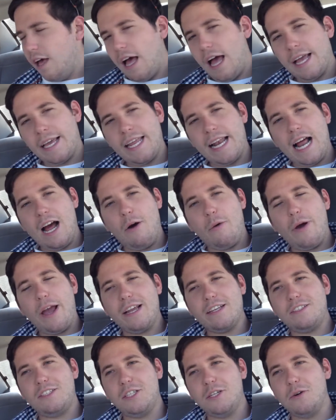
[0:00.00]
I cannot
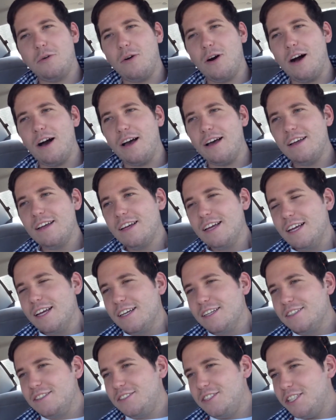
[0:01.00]
wait to uh,
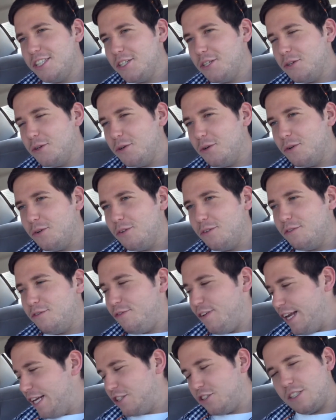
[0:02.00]
to
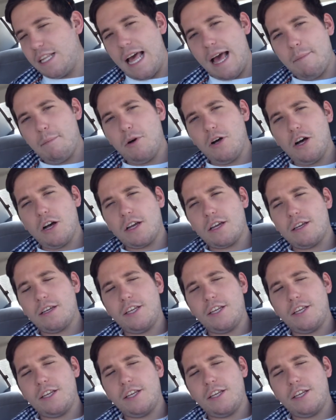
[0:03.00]
finish that book.